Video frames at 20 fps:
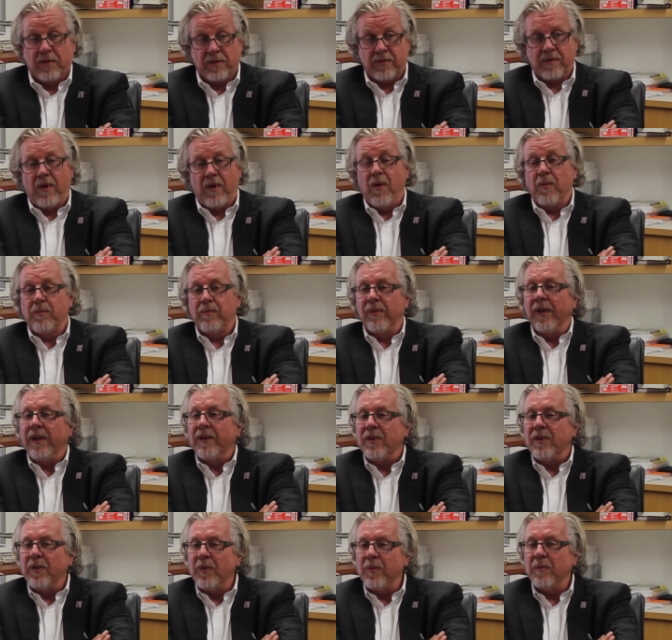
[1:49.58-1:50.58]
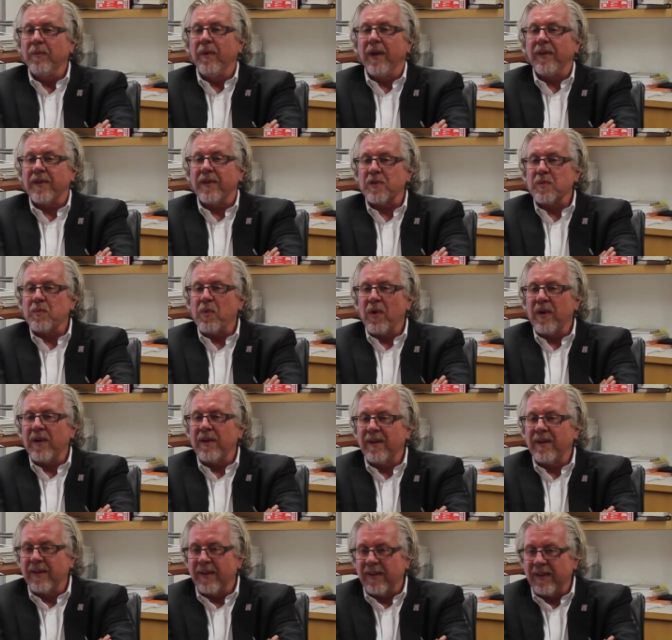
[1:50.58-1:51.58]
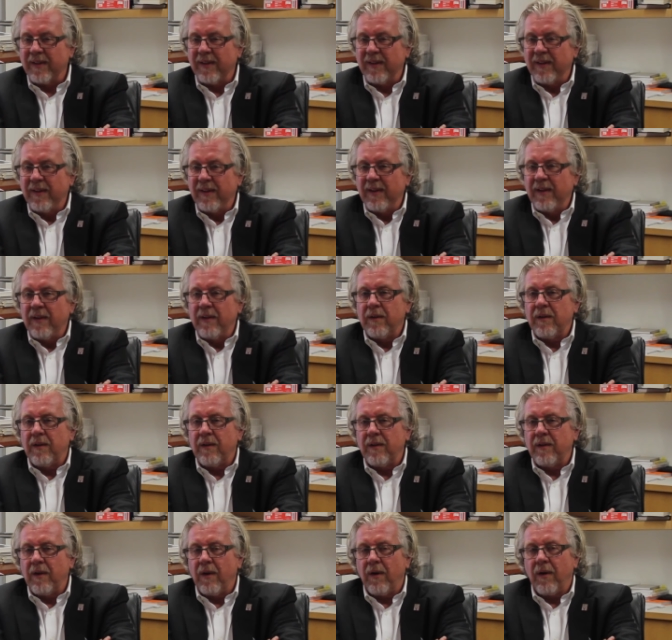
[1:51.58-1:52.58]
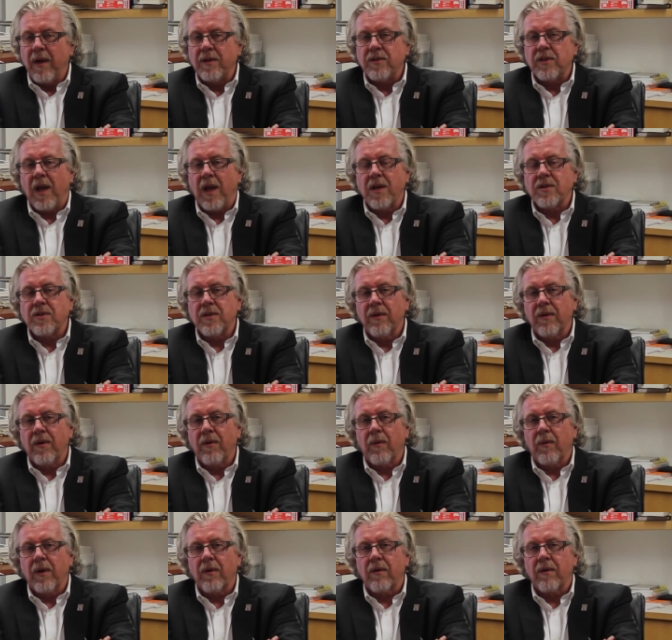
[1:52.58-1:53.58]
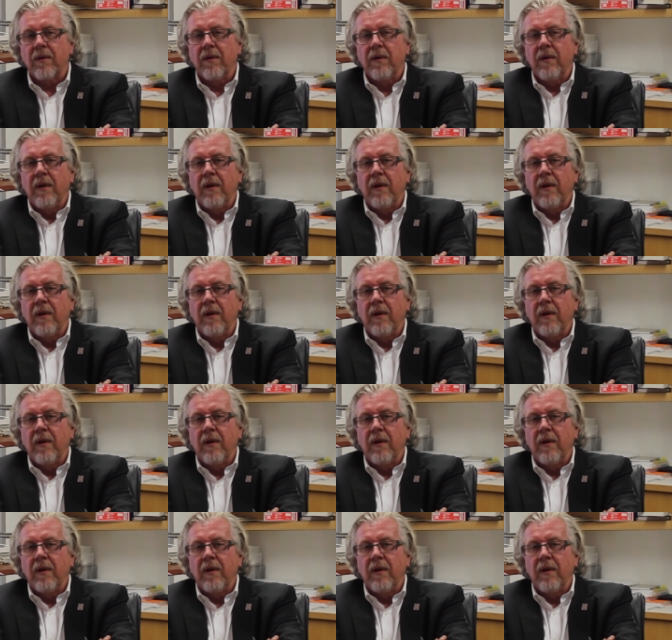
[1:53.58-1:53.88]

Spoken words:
which hopefully they do at this point in their educational career.